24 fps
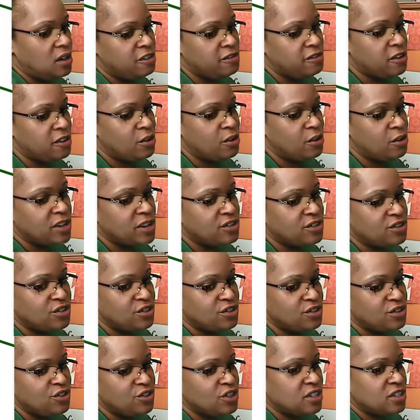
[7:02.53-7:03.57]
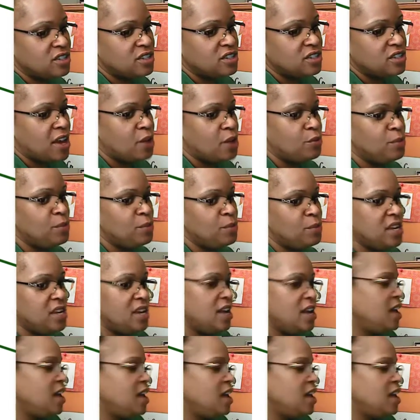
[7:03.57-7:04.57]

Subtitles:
Different questions you could say would be,